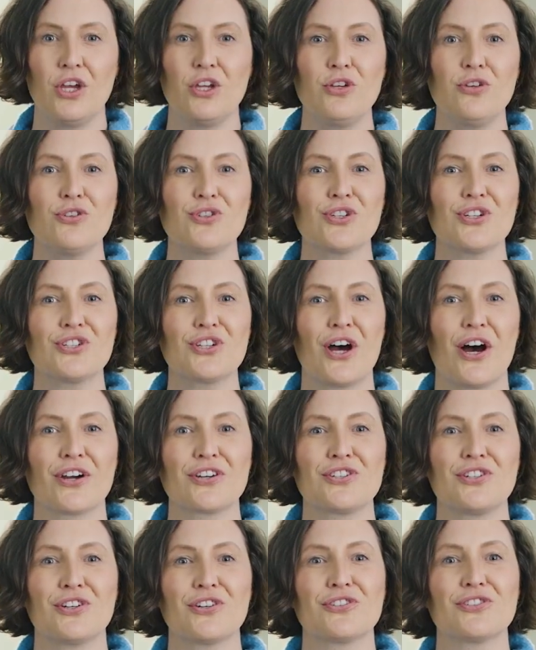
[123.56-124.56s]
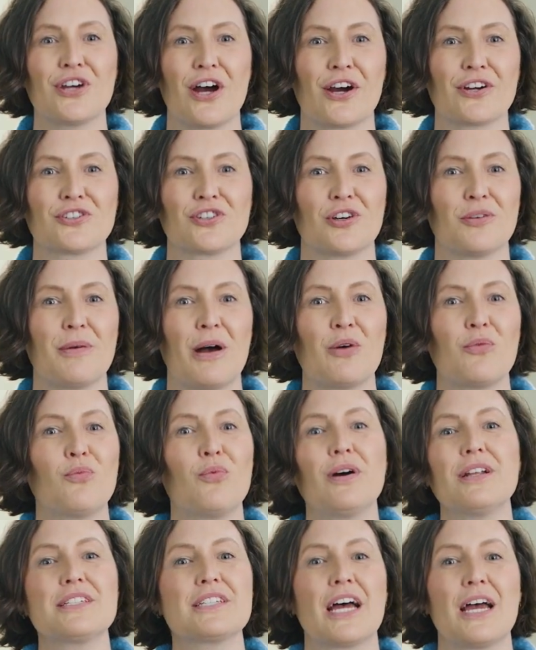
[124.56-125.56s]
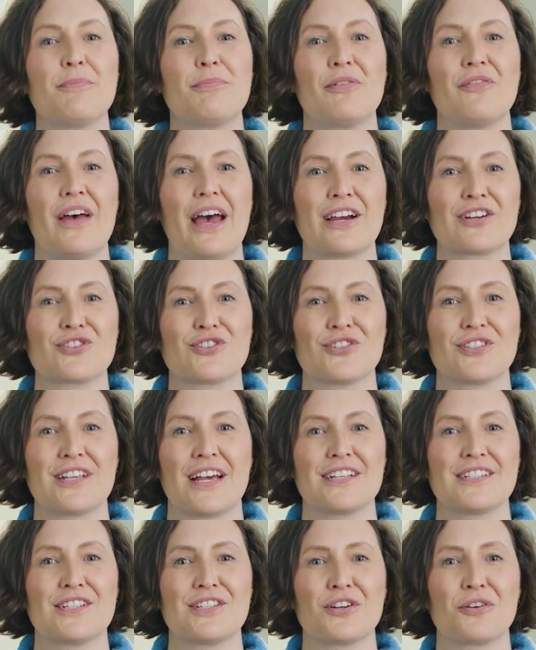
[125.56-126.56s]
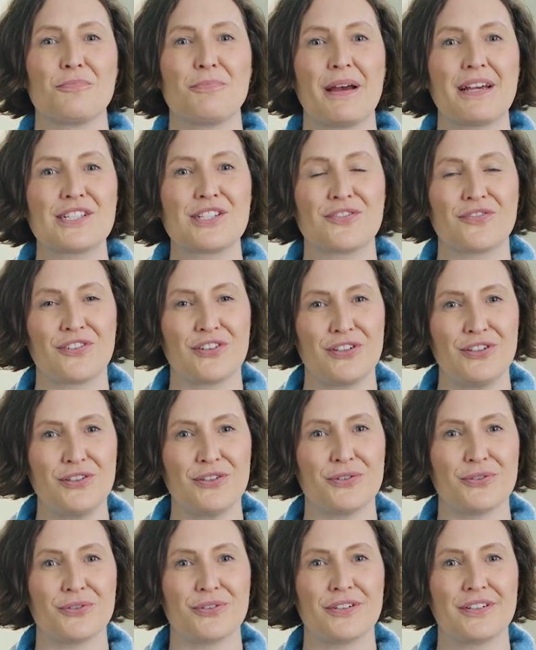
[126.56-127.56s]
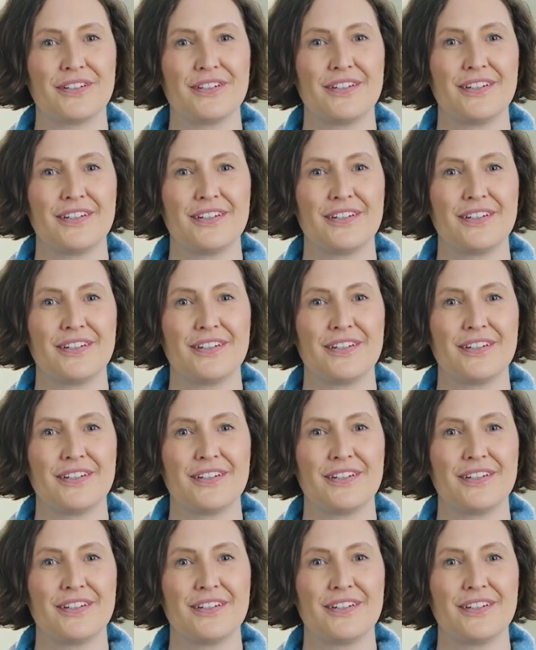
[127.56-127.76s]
You should talk to your doctor about what type of exercises are best for you.